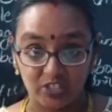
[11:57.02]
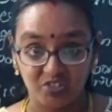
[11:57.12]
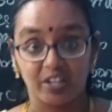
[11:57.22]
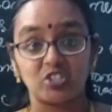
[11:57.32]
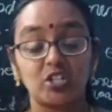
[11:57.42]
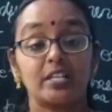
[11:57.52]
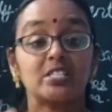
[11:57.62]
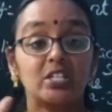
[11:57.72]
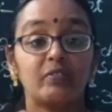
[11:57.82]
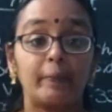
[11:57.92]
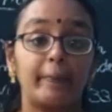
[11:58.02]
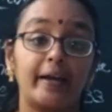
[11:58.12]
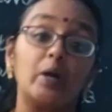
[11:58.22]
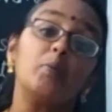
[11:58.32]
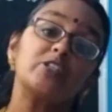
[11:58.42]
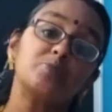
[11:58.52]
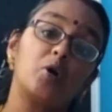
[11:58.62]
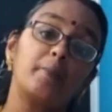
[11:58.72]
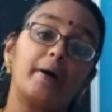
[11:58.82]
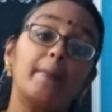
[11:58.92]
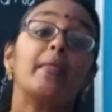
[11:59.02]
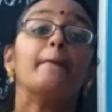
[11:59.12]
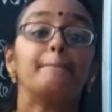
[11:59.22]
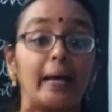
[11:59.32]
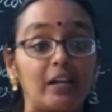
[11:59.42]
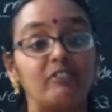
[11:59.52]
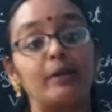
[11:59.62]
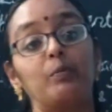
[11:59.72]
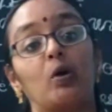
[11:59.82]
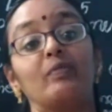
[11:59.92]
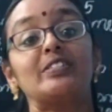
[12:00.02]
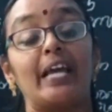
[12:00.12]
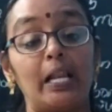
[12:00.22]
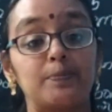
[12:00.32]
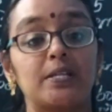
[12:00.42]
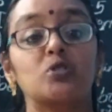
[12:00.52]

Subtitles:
the structure is given by which bone, ma? Pelvic bone, which helps